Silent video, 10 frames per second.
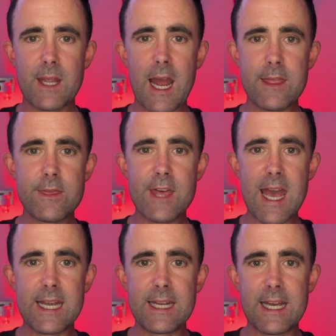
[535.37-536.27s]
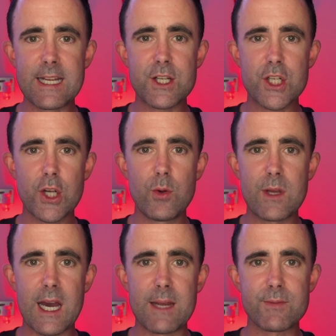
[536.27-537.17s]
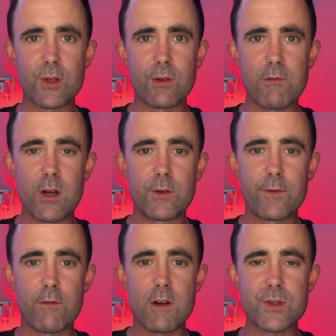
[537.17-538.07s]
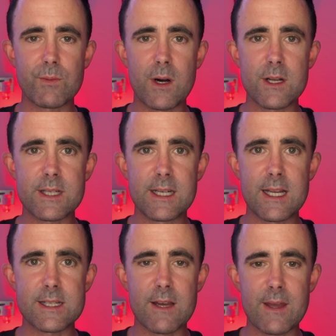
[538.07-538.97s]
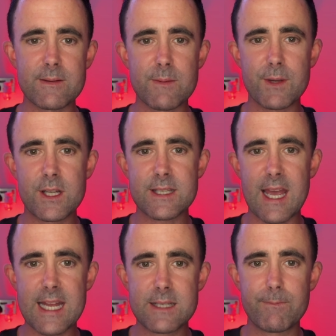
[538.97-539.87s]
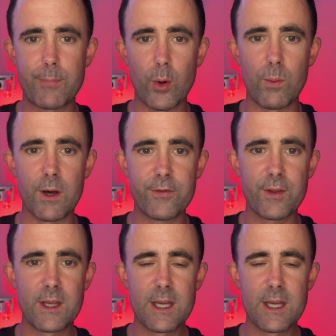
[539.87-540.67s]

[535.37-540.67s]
And then it's 2 games on the road for Russell Martin and Southampton, because they head to Bournemouth.